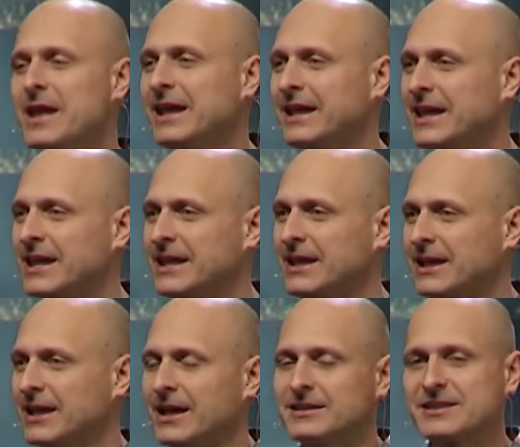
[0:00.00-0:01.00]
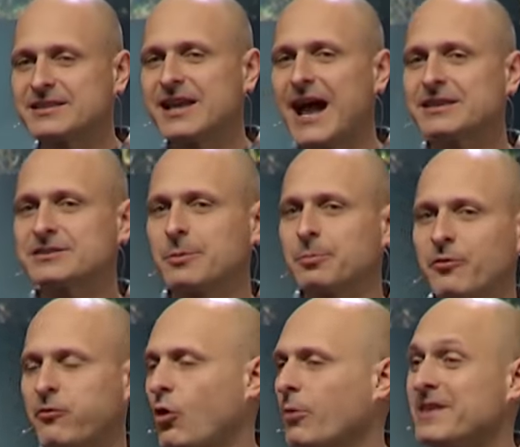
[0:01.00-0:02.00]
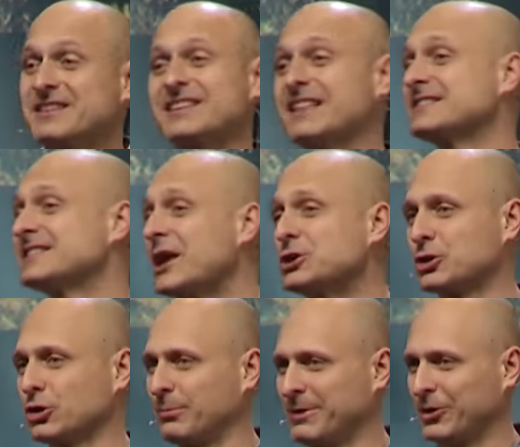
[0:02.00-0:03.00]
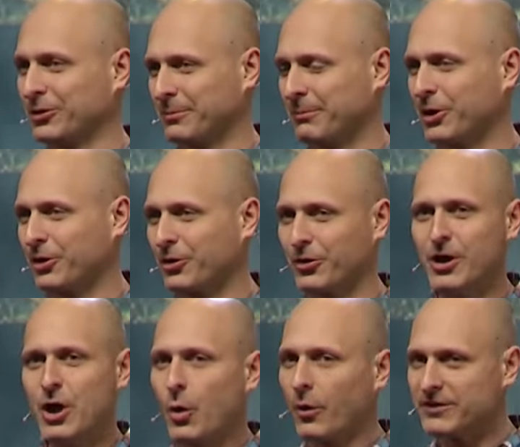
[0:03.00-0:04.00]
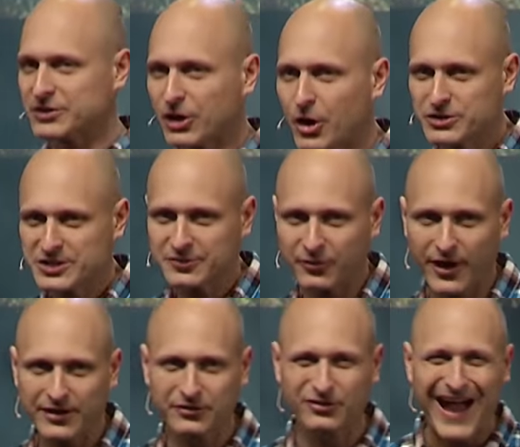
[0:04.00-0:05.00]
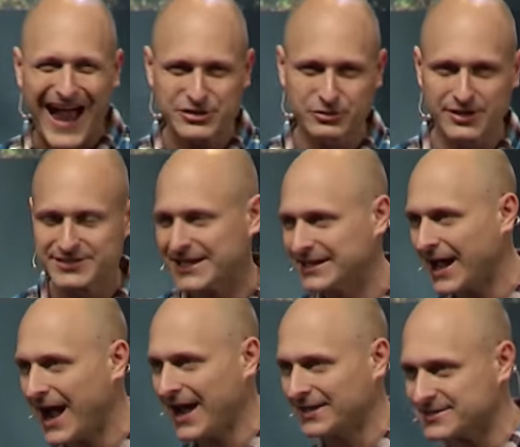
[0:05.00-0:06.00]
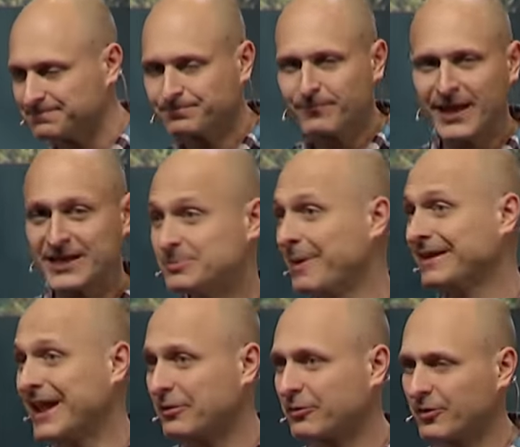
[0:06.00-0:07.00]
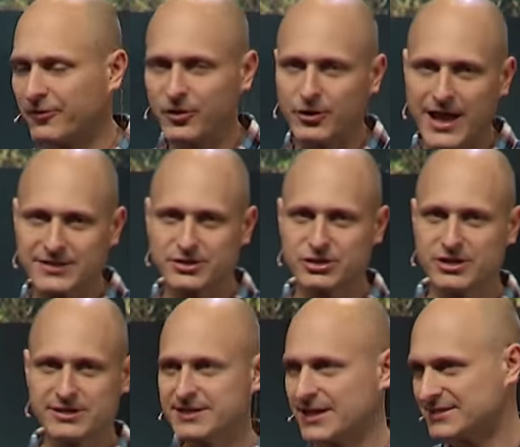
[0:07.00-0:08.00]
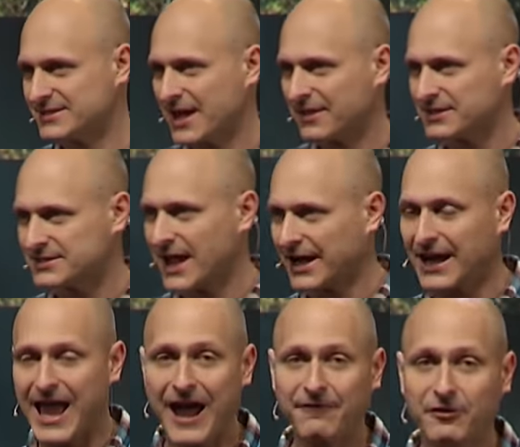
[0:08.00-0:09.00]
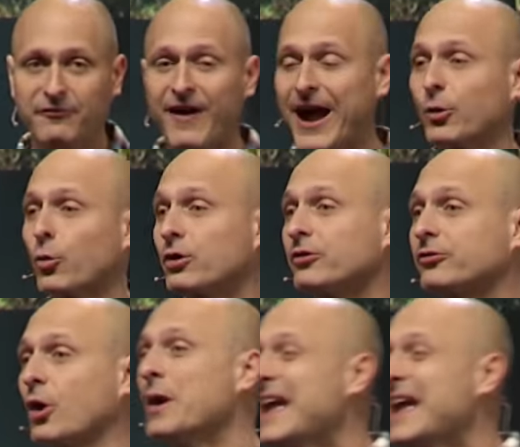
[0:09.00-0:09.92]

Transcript: he uh, decides to perform the sensational miracle. One of his closest friends, Lazarus, he dies. And he's been dead for a few days, and Jesus says death is not going to have the final word. And so